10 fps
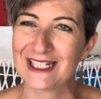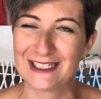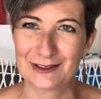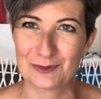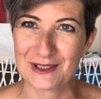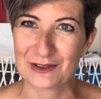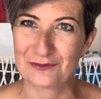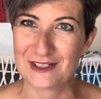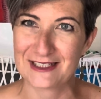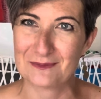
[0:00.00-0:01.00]
a little bit of
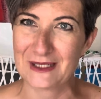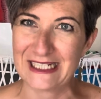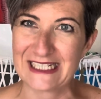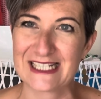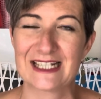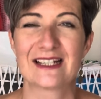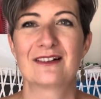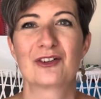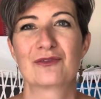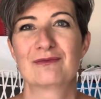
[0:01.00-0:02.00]
visibility
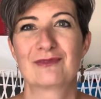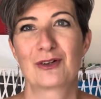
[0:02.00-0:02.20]
on,